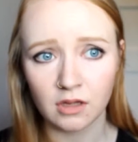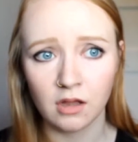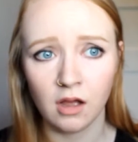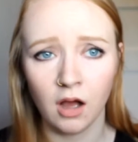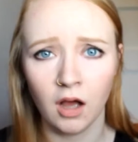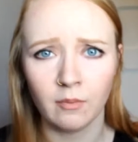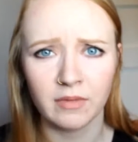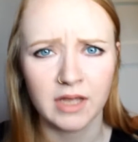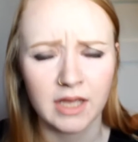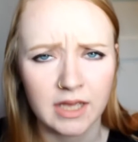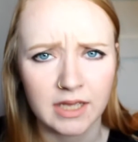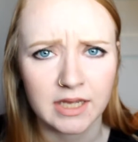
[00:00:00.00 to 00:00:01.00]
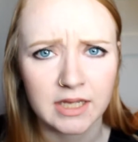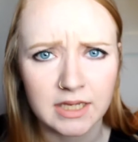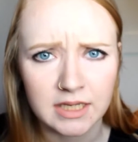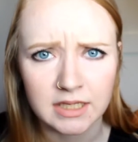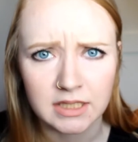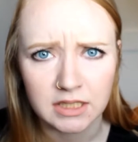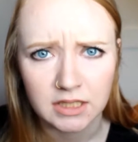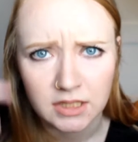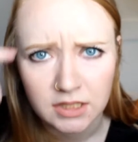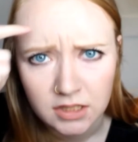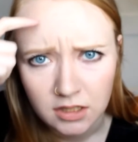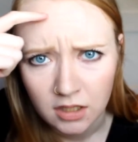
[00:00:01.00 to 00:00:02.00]
It
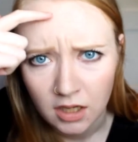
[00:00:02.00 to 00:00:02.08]
is,